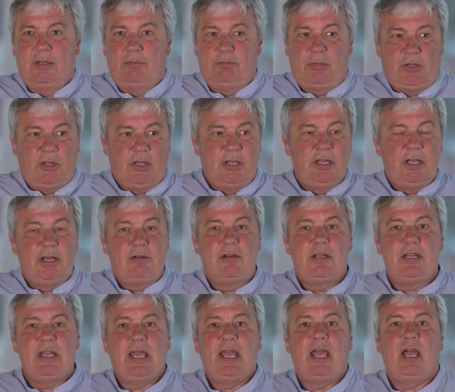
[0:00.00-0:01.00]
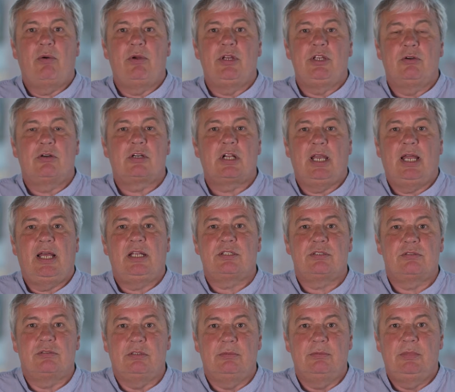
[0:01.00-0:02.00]
But the here and now in your
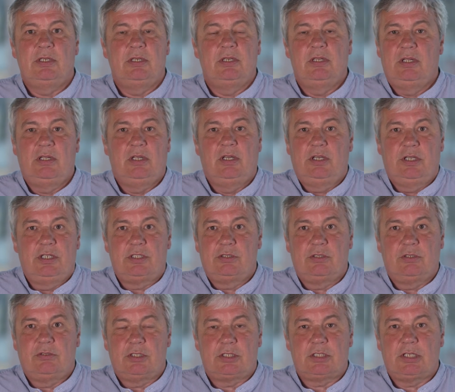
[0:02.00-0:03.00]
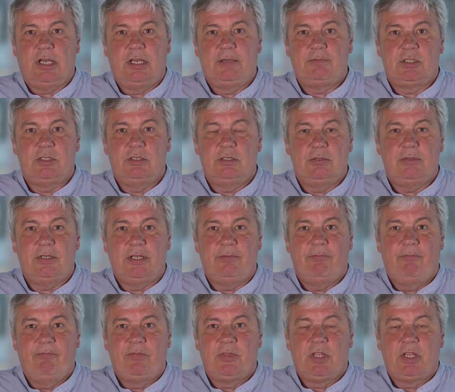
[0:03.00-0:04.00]
classroom is not the time to do it.
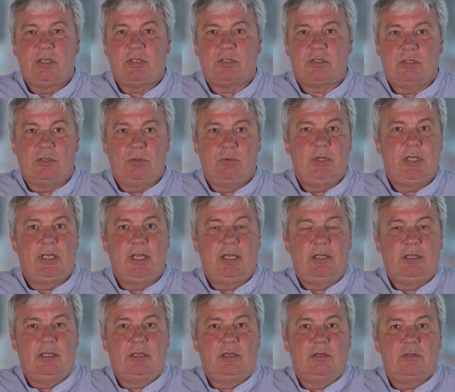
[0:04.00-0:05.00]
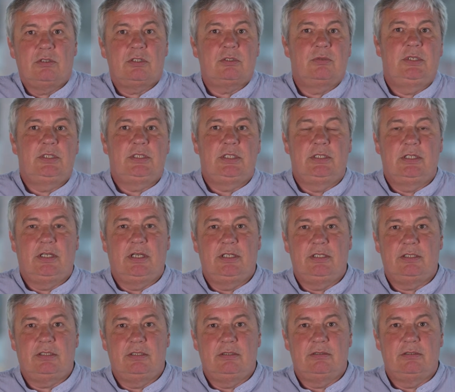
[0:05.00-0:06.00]
So we get the other twenty-nine
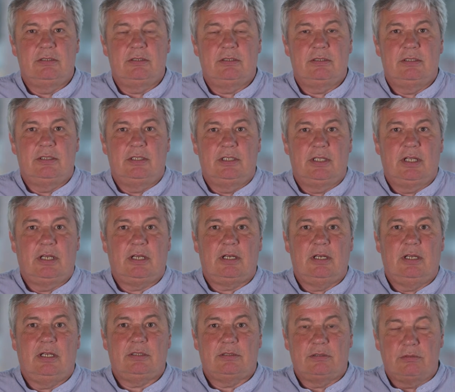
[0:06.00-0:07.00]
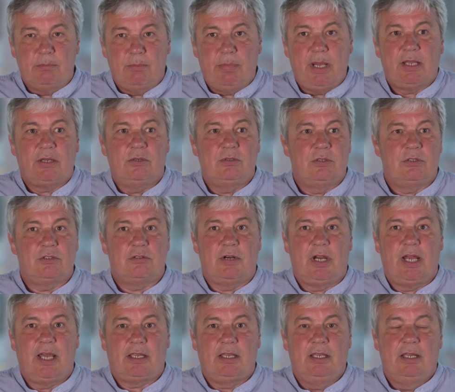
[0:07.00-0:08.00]
students in that classroom back on
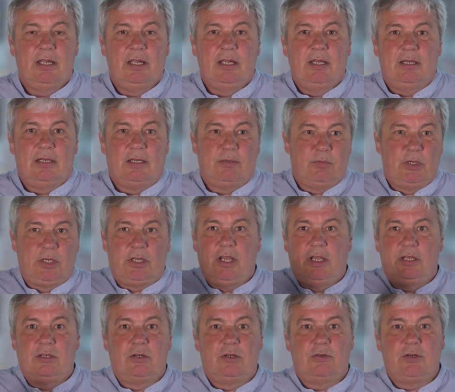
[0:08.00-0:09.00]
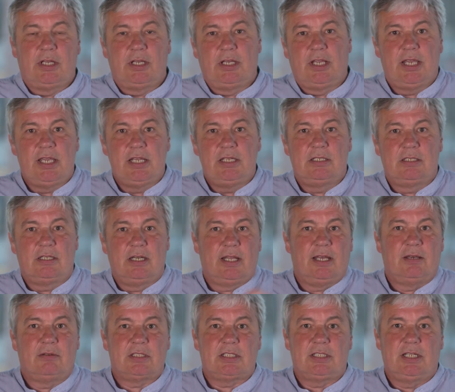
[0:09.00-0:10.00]
track, and we get your engaging and
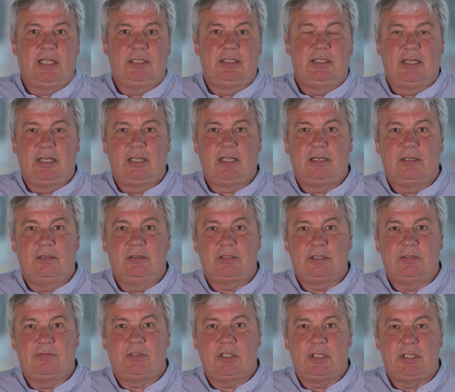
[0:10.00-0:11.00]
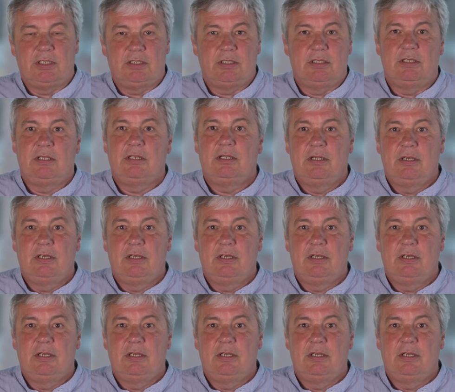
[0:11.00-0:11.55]
outstanding and inclusive teaching